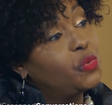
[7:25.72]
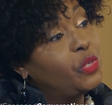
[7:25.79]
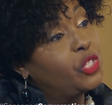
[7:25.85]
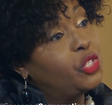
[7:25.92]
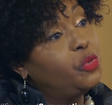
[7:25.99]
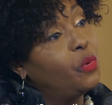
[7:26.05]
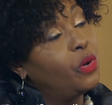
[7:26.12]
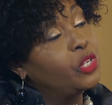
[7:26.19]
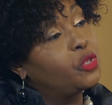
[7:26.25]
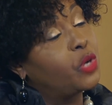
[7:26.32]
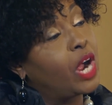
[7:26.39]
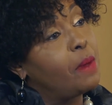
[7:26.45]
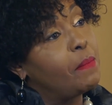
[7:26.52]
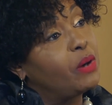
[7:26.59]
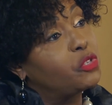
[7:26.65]
which you want to
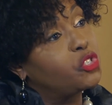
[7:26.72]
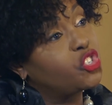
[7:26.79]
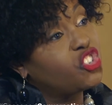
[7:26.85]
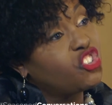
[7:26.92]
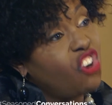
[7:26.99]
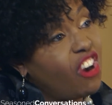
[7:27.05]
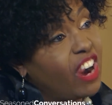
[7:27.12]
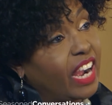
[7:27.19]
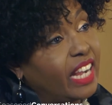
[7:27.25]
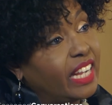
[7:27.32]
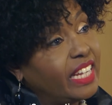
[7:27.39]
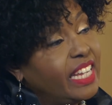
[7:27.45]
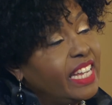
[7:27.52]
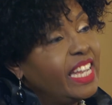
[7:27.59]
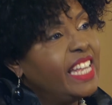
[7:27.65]
come out stronger.
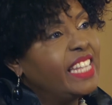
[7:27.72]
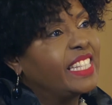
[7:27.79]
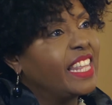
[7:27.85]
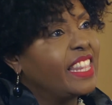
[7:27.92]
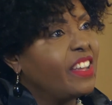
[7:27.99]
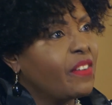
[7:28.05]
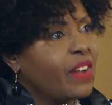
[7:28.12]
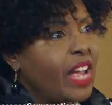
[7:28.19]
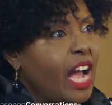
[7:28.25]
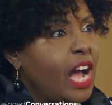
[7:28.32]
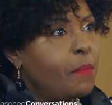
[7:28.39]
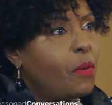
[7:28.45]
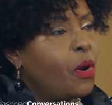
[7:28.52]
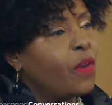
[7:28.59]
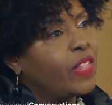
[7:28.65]
Is it the
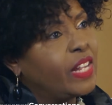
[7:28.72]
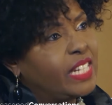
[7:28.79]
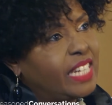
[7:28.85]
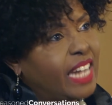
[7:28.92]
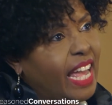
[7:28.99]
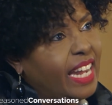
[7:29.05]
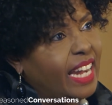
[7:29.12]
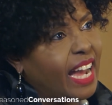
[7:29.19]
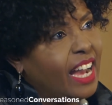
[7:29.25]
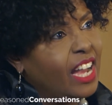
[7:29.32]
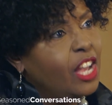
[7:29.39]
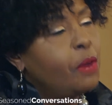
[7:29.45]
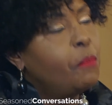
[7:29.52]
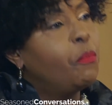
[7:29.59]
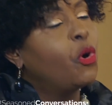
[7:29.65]
Rahab or the Delilah?
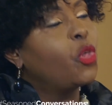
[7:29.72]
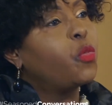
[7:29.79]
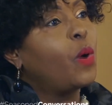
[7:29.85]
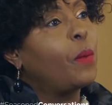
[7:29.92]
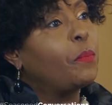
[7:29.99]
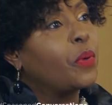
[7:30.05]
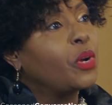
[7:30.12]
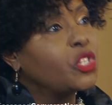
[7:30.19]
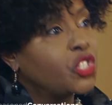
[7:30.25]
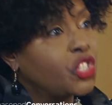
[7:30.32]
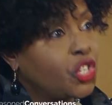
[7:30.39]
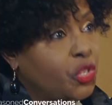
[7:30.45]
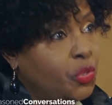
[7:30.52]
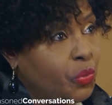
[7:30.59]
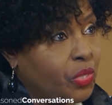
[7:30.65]
Both were
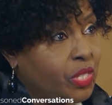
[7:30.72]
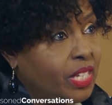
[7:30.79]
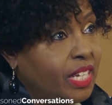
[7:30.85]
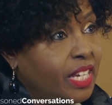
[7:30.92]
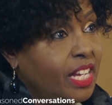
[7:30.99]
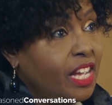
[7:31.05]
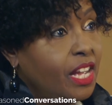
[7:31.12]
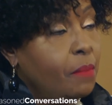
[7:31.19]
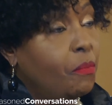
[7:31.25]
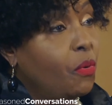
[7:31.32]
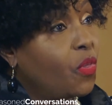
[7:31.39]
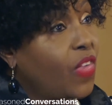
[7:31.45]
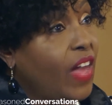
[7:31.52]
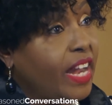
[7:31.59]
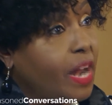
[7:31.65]
prostitutes.
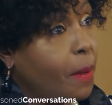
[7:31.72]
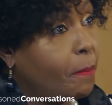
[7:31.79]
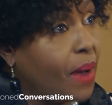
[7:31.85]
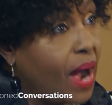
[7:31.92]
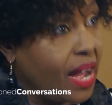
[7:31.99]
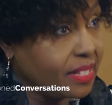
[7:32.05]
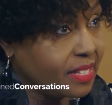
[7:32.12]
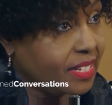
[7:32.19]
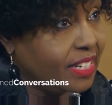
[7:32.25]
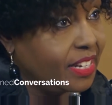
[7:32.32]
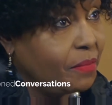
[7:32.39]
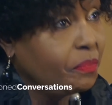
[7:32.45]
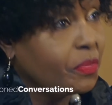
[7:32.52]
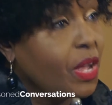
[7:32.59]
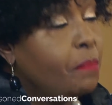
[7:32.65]
Both had a past.
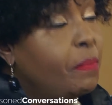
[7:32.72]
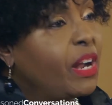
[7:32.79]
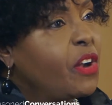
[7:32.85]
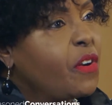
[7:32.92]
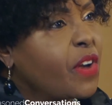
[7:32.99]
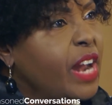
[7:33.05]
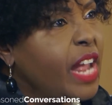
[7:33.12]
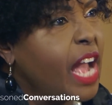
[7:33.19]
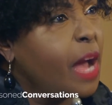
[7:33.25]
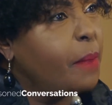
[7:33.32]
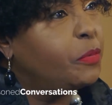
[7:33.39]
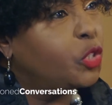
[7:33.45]
But Rahab